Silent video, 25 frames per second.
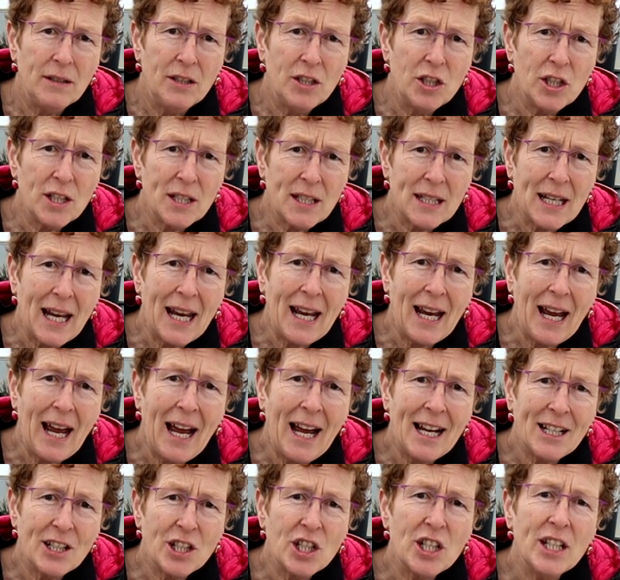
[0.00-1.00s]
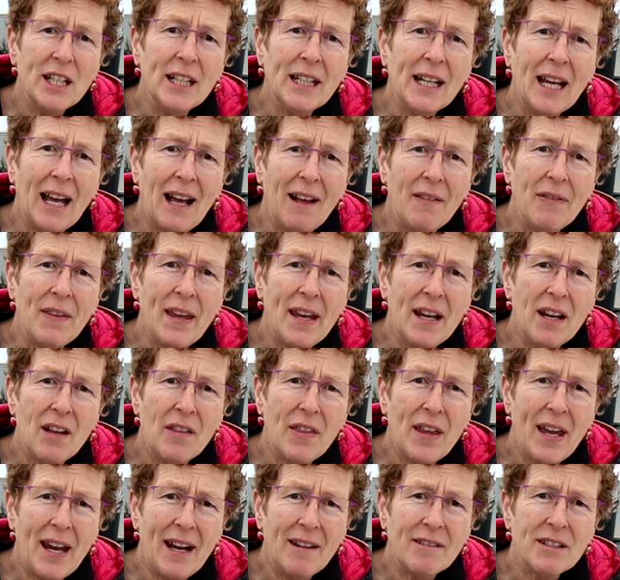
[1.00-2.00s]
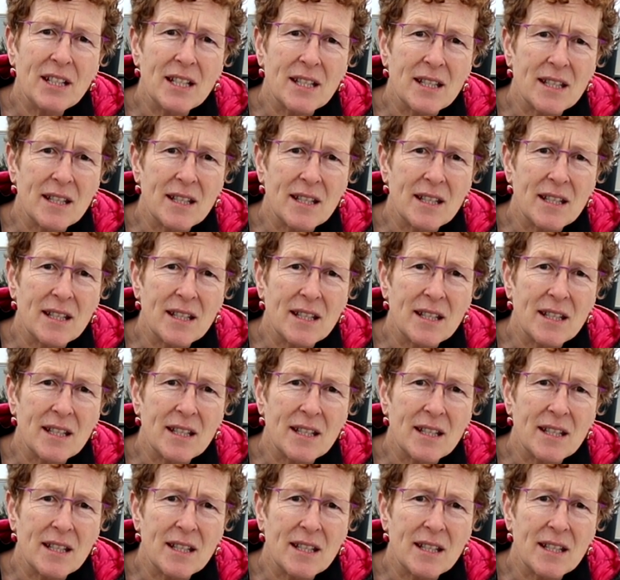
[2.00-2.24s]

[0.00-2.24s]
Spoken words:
just hatching and they are there at a